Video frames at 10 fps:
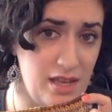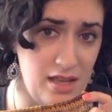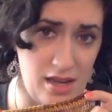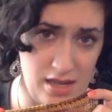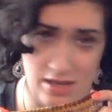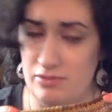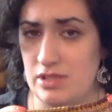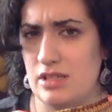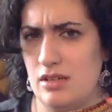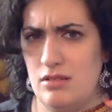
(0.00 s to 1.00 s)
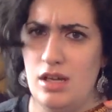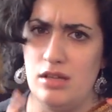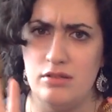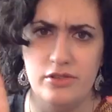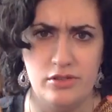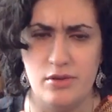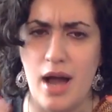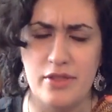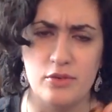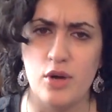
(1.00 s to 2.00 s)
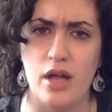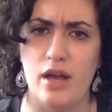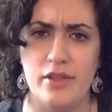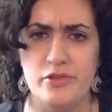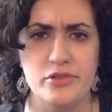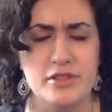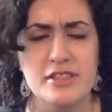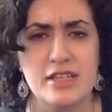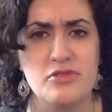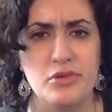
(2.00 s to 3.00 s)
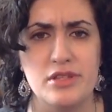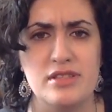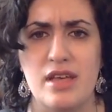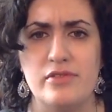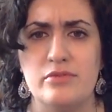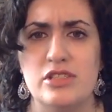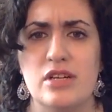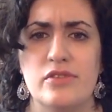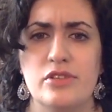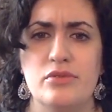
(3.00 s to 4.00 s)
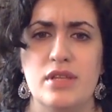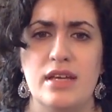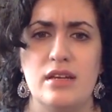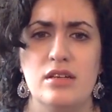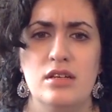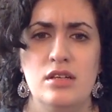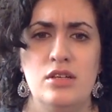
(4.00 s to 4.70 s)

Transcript: and he was like, oh yeah, you can do either one, either do the six or the seven, whichever you think